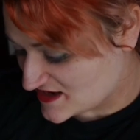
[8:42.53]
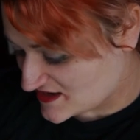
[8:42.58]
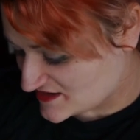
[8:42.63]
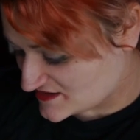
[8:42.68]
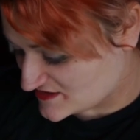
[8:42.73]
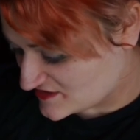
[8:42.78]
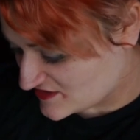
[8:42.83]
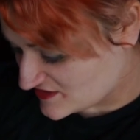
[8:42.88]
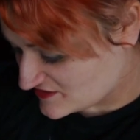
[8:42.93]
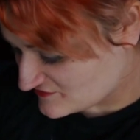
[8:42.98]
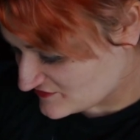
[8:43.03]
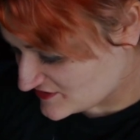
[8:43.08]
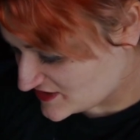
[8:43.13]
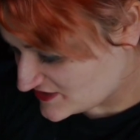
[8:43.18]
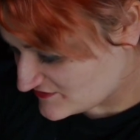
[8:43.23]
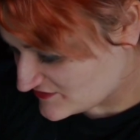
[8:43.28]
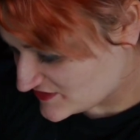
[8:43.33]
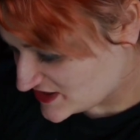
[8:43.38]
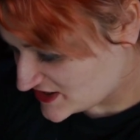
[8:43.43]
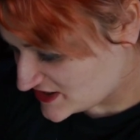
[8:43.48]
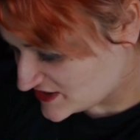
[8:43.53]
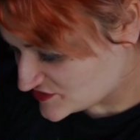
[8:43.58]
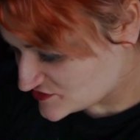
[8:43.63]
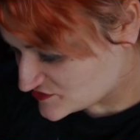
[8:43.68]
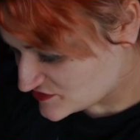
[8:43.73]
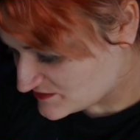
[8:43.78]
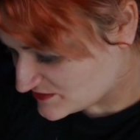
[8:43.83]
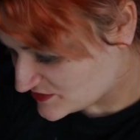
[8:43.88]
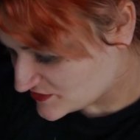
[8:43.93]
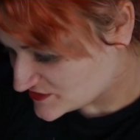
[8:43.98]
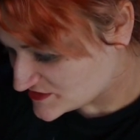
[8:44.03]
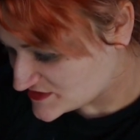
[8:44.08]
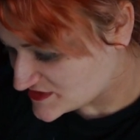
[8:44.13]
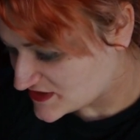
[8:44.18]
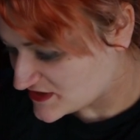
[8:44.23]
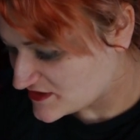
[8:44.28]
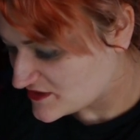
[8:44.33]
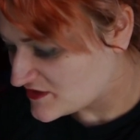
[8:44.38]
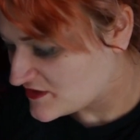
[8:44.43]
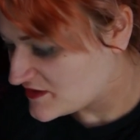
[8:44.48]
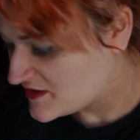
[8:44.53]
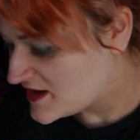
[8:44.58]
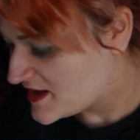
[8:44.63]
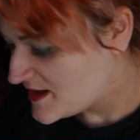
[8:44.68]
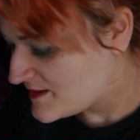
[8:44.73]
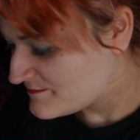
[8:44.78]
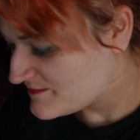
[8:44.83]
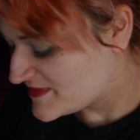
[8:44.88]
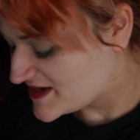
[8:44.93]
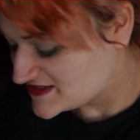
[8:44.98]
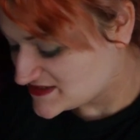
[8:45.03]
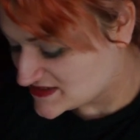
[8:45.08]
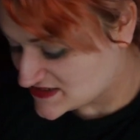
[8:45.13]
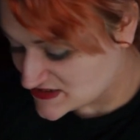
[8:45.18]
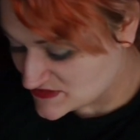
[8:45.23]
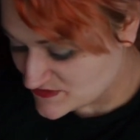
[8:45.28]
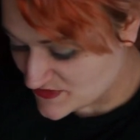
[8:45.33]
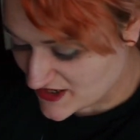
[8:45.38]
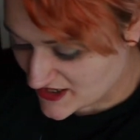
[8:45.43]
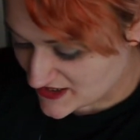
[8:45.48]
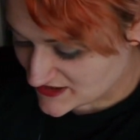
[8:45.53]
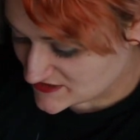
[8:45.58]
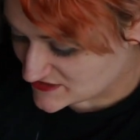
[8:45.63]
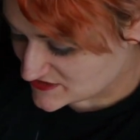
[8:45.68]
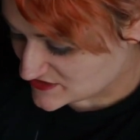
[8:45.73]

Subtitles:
And I really, really enjoy books that are based in space.